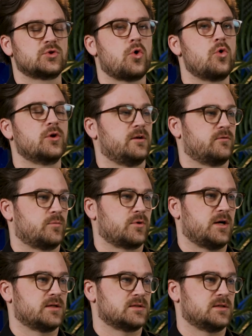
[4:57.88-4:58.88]
totally different
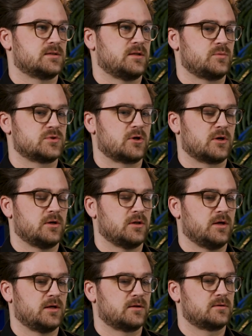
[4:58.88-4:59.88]
process, and I'm starting to
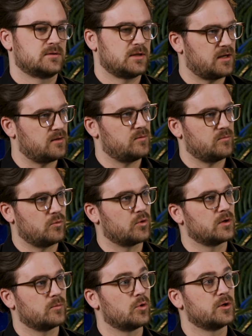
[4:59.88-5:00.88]
like get in
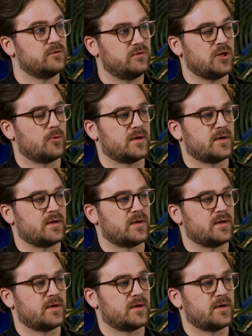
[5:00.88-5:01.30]
more into video